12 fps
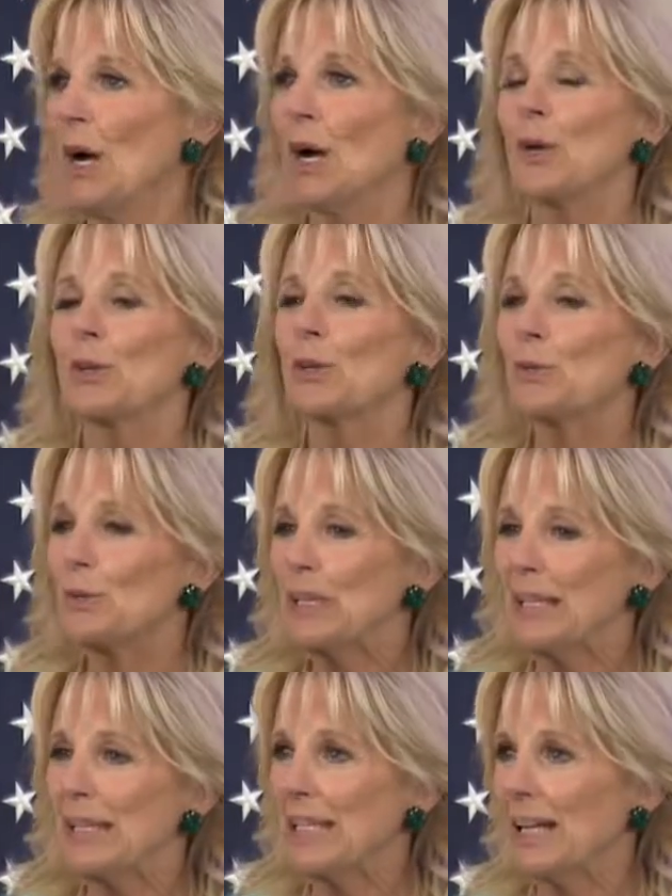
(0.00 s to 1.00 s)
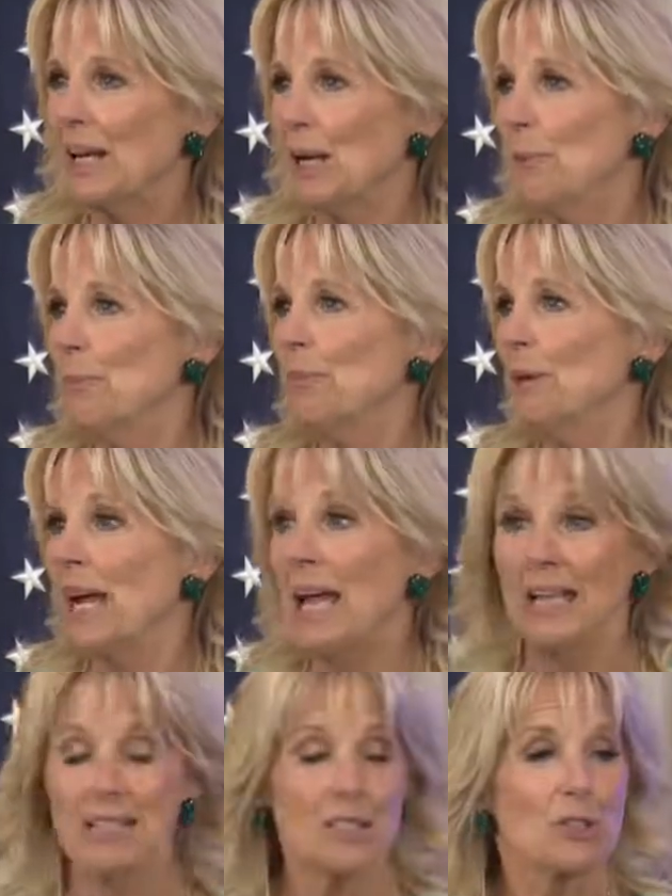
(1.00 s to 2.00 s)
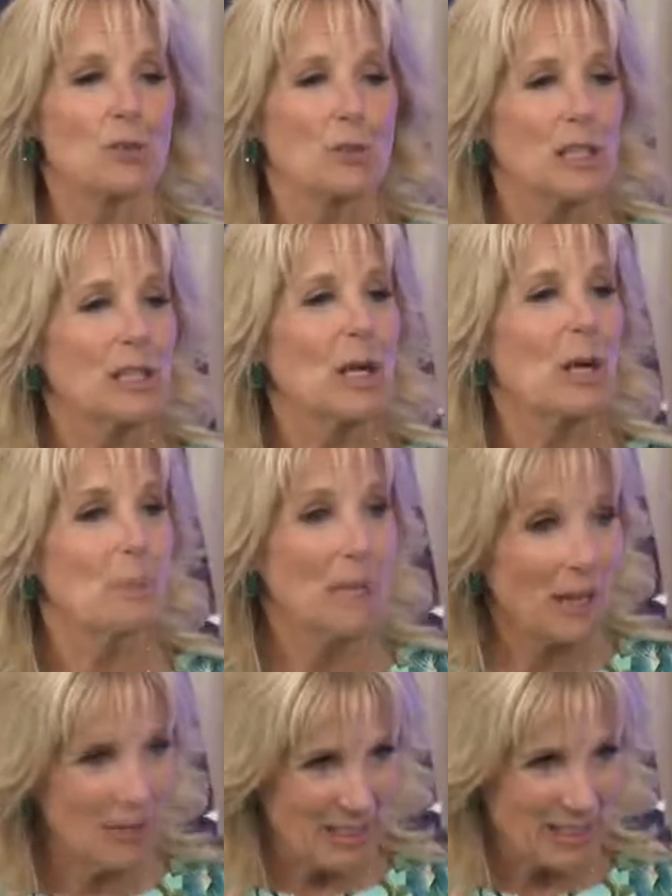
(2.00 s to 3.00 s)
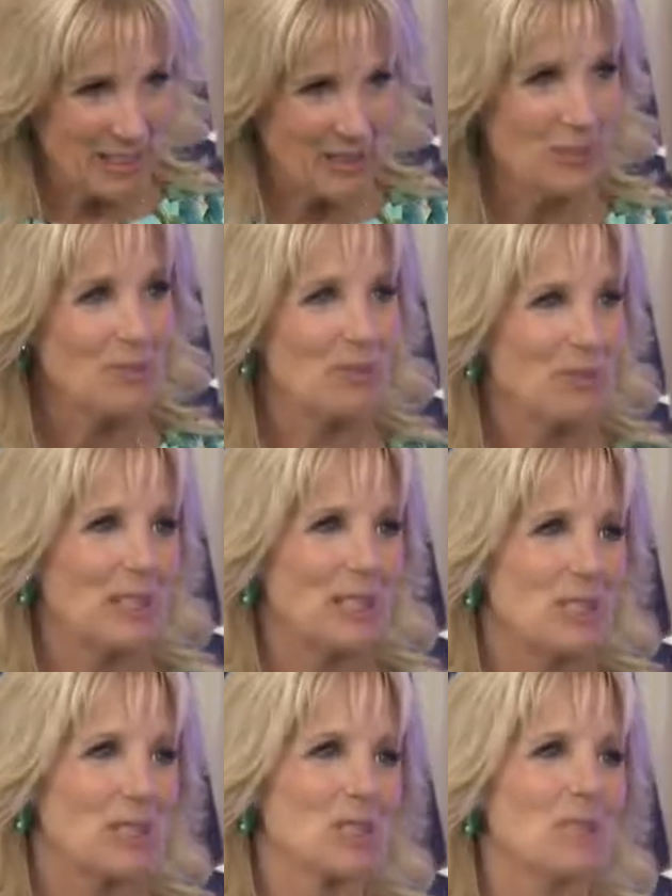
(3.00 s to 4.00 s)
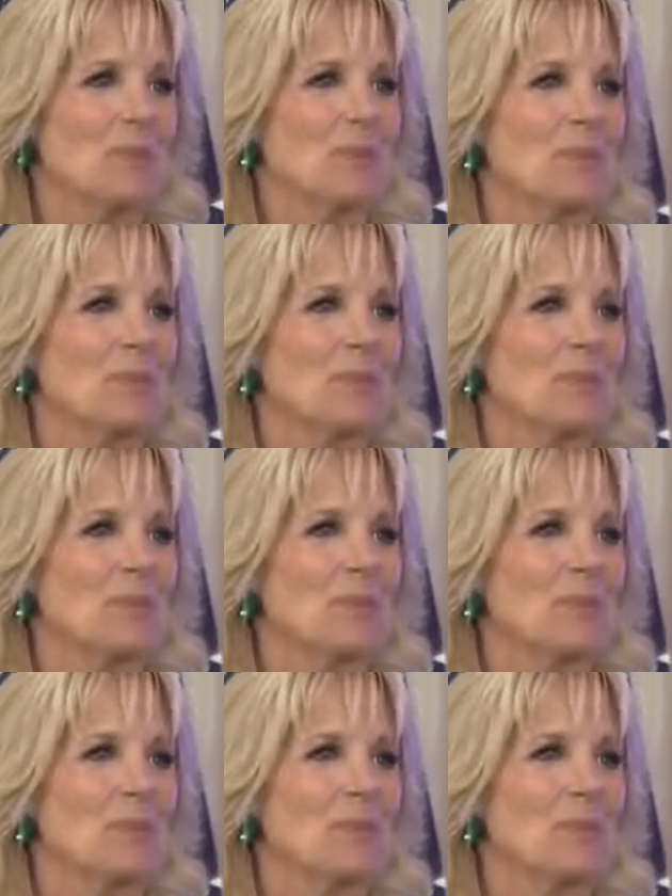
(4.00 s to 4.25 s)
our Greek and Greek-American friends.